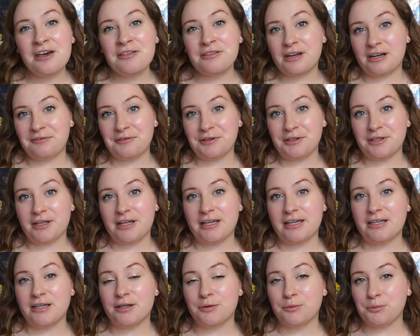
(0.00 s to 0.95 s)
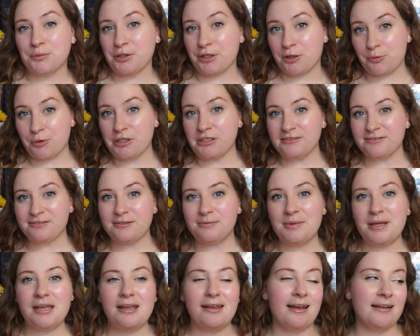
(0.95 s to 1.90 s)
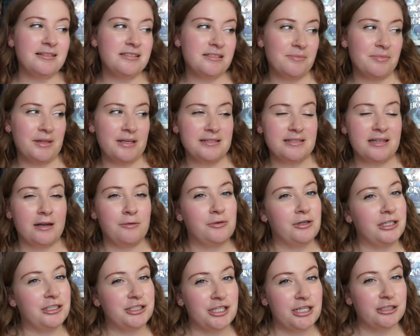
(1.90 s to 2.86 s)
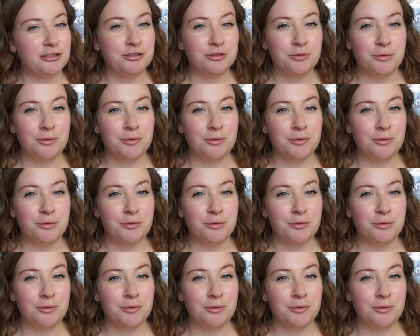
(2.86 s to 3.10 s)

that I feel like really worked for me and some things that I want to change in